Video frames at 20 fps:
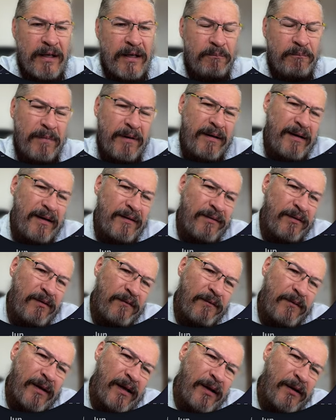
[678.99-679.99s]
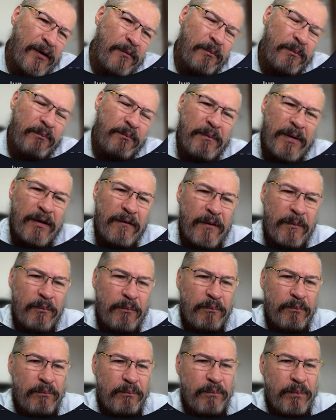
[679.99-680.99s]
a, sort of a little bit of a
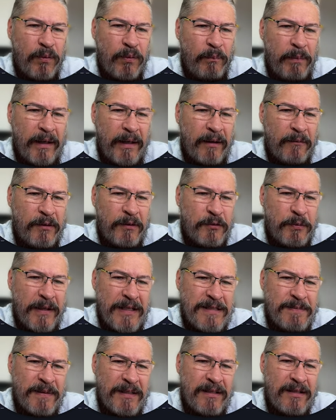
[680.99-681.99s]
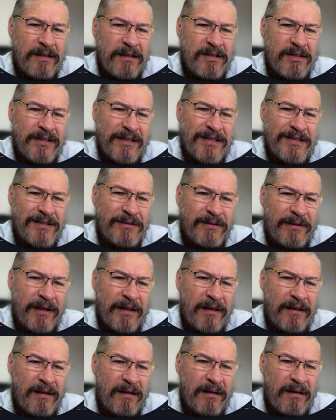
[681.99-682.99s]
pullback retracement
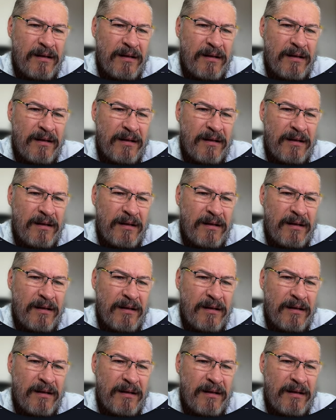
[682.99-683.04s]
yesterday.